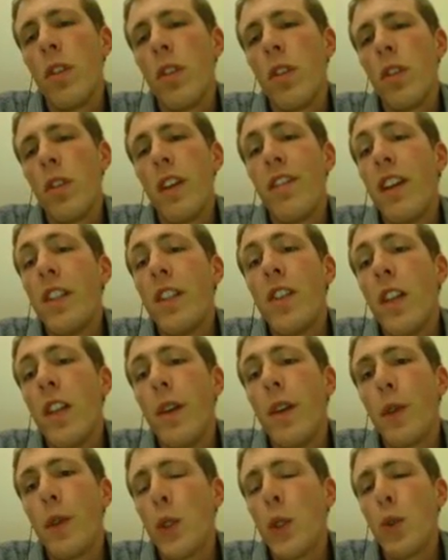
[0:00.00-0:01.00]
Eventually
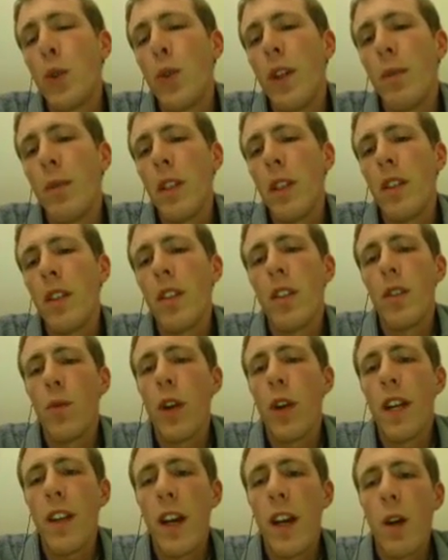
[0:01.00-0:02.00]
we'll do it, but
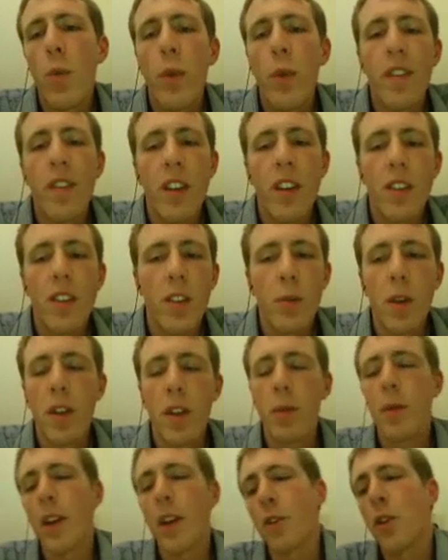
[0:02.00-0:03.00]
right now we've got some other
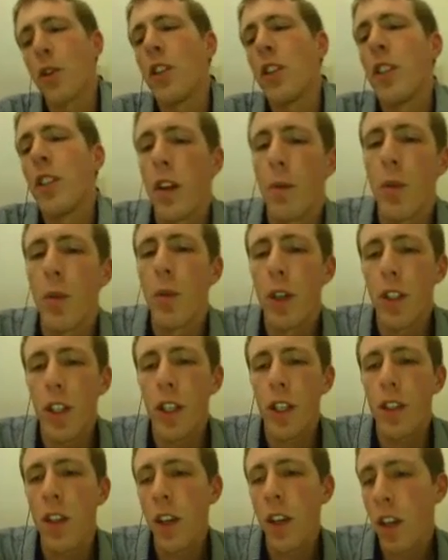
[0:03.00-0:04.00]
priorities in our
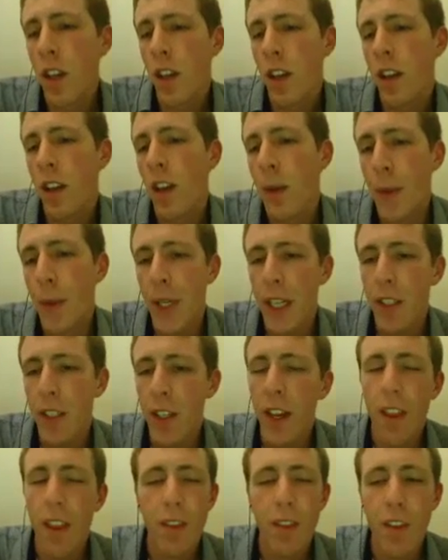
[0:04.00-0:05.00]
project and we need to
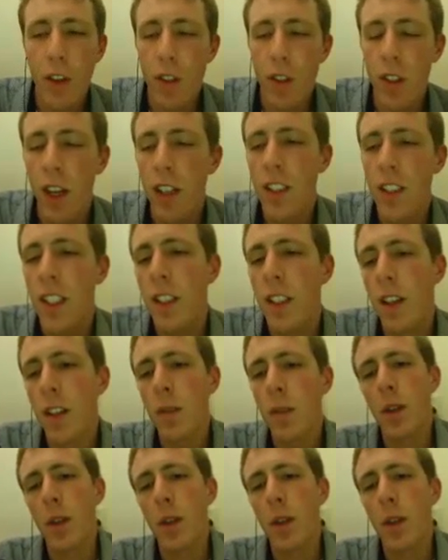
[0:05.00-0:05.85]
get the functionality done.